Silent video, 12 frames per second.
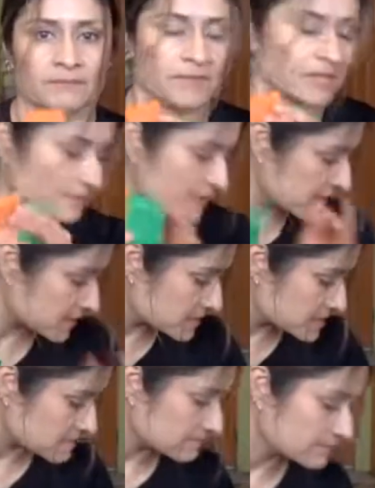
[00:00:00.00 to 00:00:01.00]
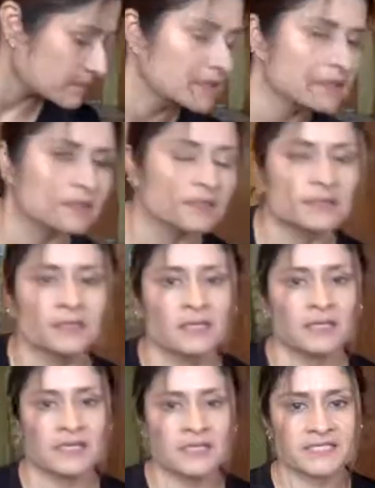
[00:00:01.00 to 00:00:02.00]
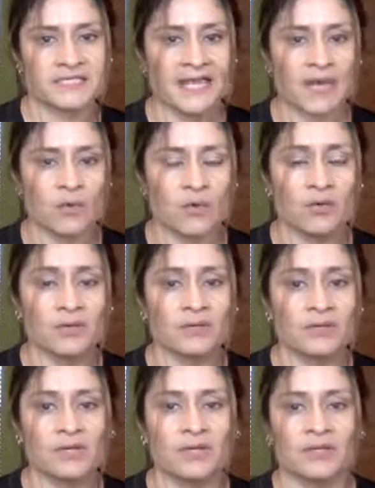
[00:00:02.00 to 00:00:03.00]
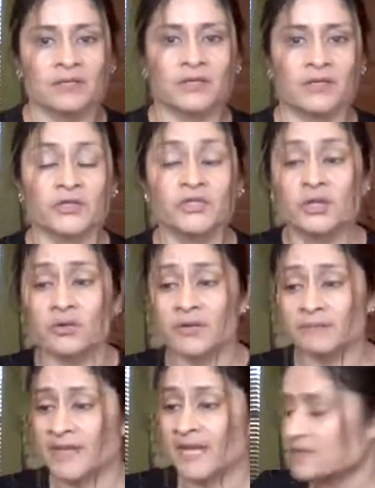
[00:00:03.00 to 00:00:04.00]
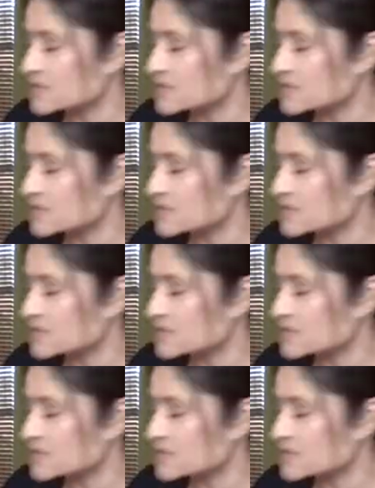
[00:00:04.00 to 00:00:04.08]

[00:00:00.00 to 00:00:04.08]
mini bands, a towel, a yoga mat